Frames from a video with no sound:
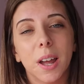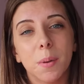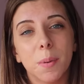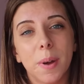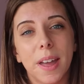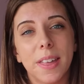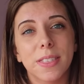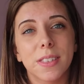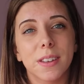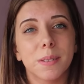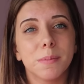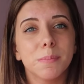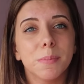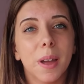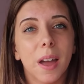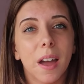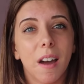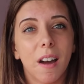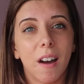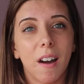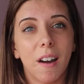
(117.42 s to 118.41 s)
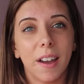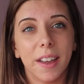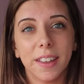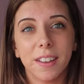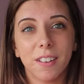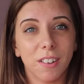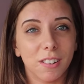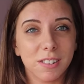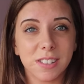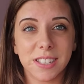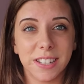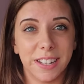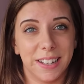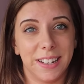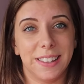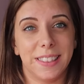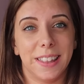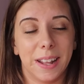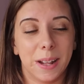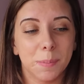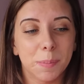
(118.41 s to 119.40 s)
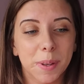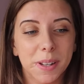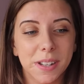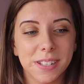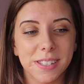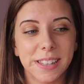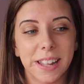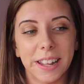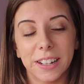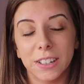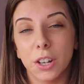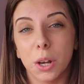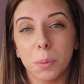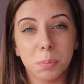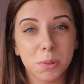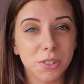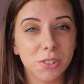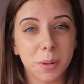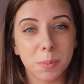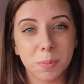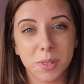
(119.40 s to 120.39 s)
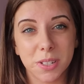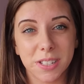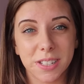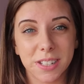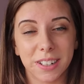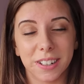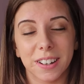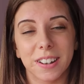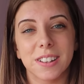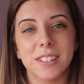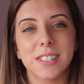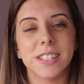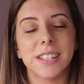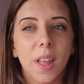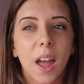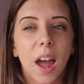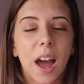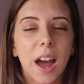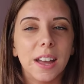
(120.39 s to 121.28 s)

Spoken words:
I wear them I can't see anything because they are not prescription sunglasses.